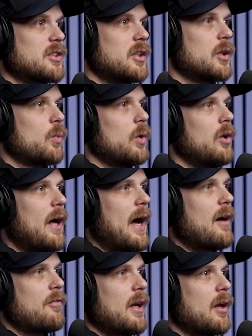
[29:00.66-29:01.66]
this year will
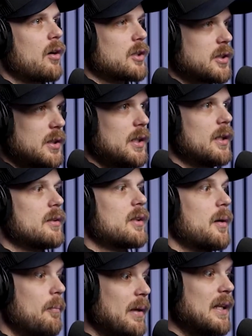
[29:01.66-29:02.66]
have a RCN
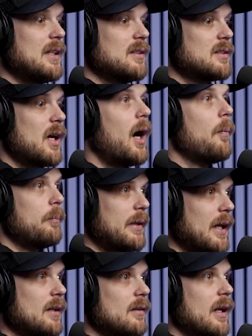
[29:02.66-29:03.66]
Committees
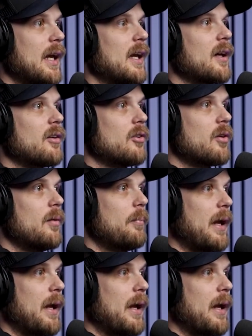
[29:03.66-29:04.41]
update and